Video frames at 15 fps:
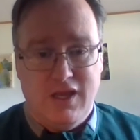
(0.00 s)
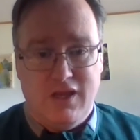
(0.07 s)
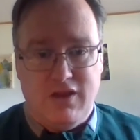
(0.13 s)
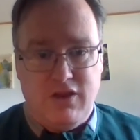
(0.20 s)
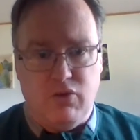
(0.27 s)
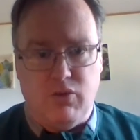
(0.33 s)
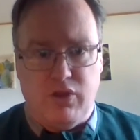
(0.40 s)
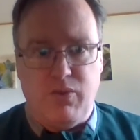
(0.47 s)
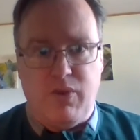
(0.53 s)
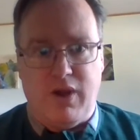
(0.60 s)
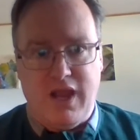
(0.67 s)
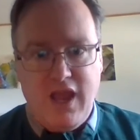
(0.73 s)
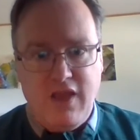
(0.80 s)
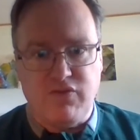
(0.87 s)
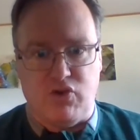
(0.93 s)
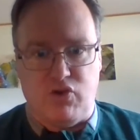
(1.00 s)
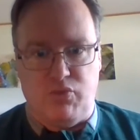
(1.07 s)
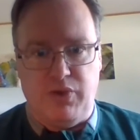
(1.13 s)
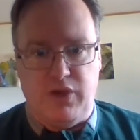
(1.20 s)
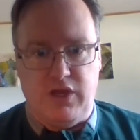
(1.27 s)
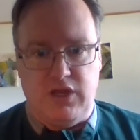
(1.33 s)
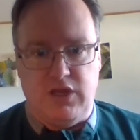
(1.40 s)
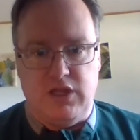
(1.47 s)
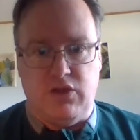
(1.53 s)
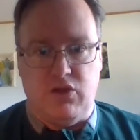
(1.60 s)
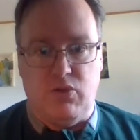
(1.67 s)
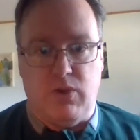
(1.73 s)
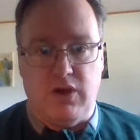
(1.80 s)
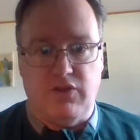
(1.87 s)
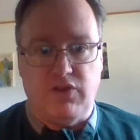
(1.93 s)
you don't really want to have your opinion in there.
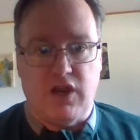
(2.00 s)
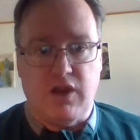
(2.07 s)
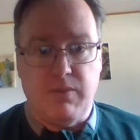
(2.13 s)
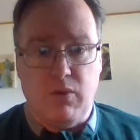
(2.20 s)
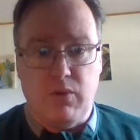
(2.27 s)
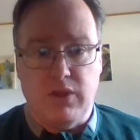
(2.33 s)
You want to talk about